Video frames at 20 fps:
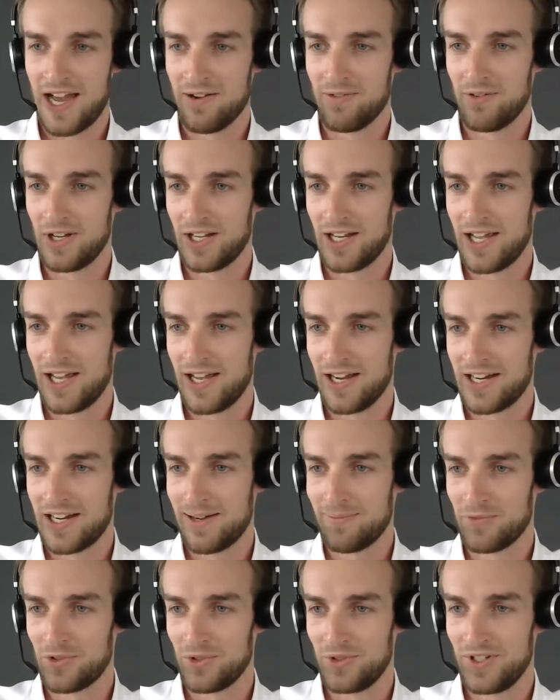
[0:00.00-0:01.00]
I will
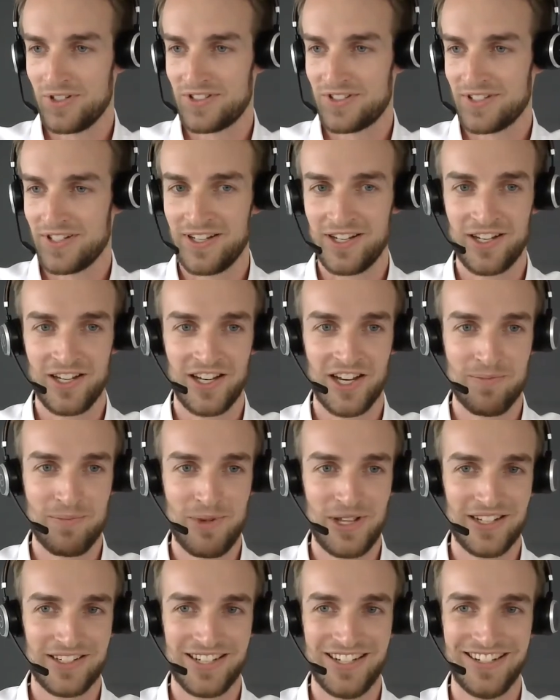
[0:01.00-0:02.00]
come to this in a
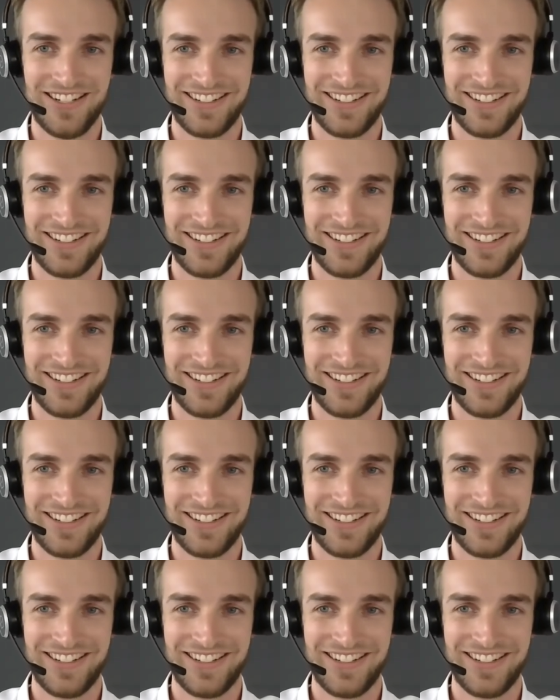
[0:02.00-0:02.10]
minute